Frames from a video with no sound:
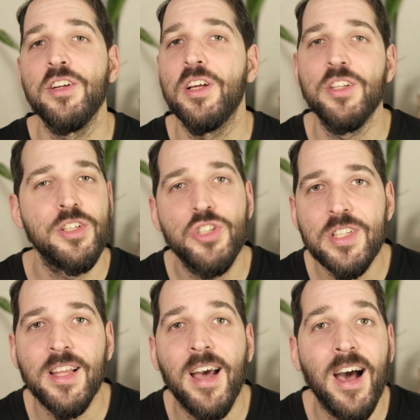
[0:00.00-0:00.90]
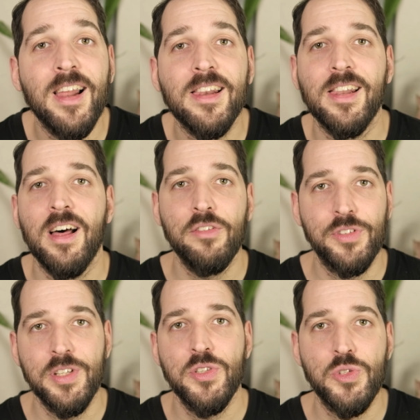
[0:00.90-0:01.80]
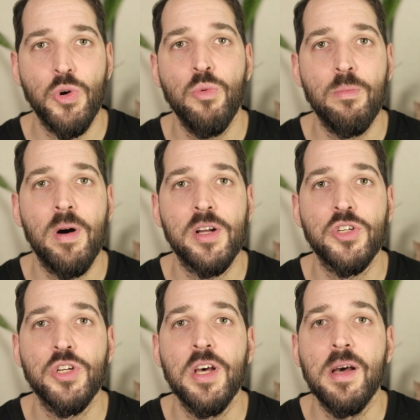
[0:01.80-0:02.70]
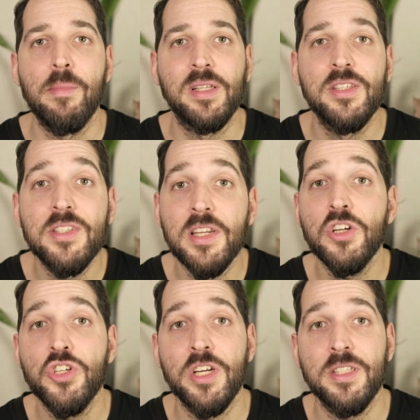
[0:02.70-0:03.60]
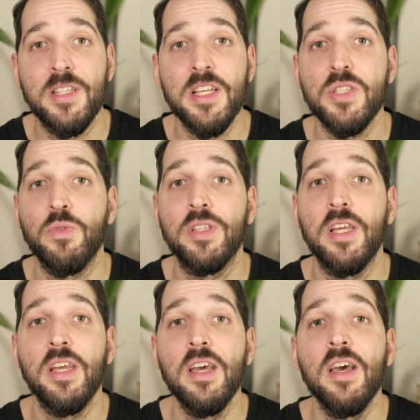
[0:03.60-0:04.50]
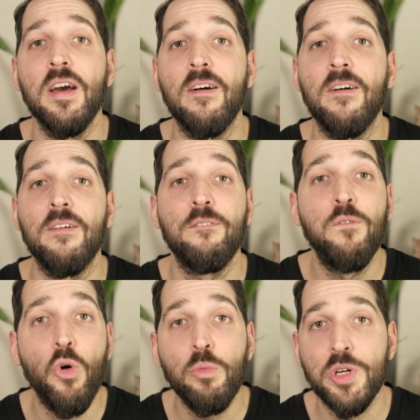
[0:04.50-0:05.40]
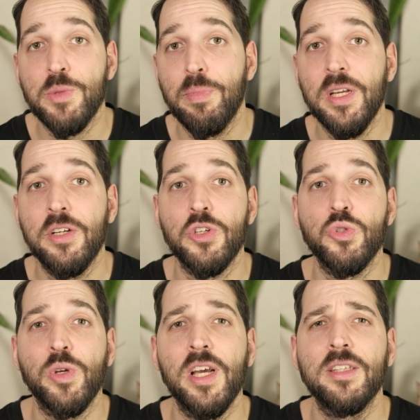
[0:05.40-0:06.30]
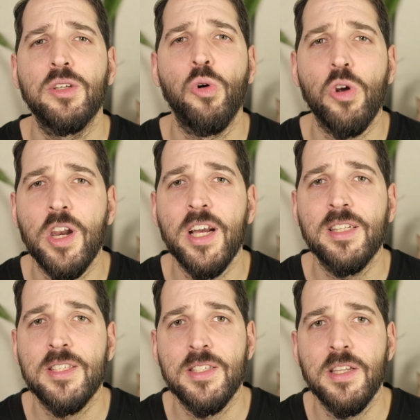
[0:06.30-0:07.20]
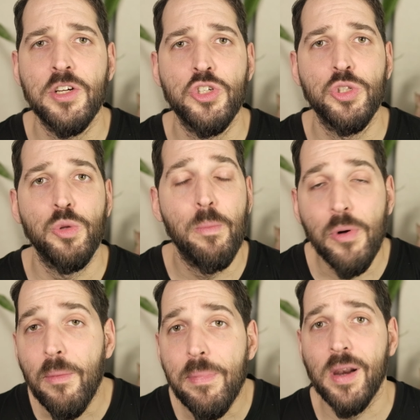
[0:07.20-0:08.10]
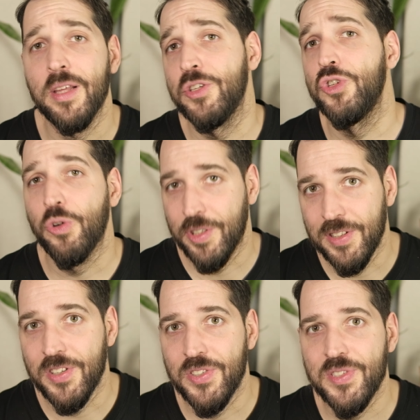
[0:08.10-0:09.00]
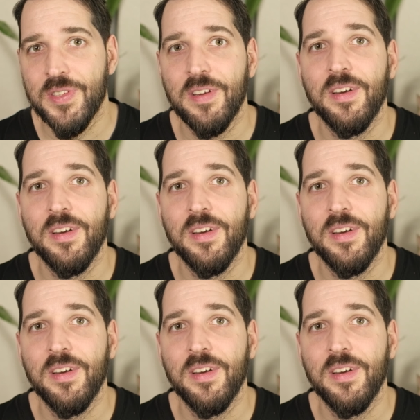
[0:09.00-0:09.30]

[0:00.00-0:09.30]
It's just like, I love this so much, but synergize this with a warmer speakers to get correct synergy to properly enjoy this.